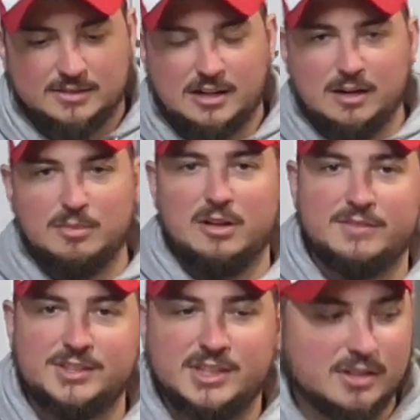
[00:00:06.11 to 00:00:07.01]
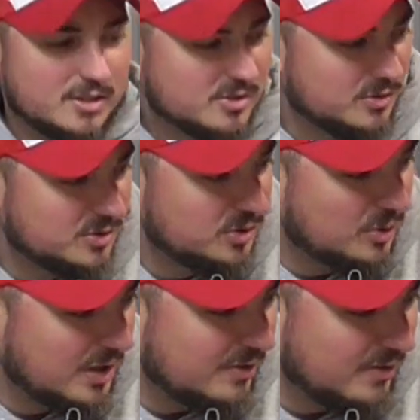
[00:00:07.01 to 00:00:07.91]
Gary Blevins here. I was going to
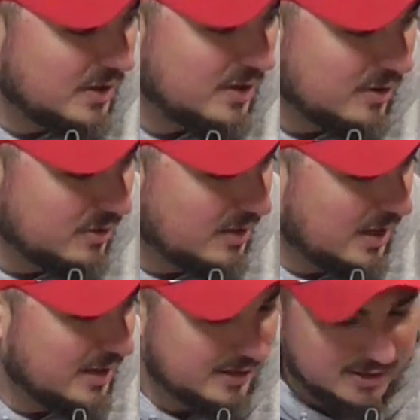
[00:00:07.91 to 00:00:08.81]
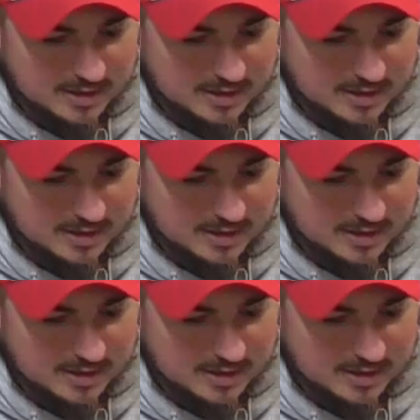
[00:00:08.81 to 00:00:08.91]
do a video tonight,